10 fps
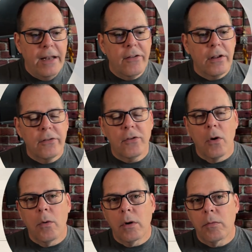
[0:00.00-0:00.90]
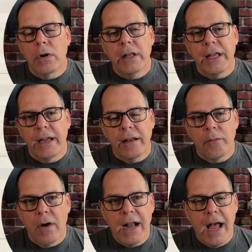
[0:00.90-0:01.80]
So we're really
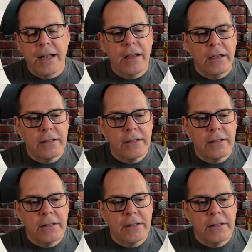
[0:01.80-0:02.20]
right on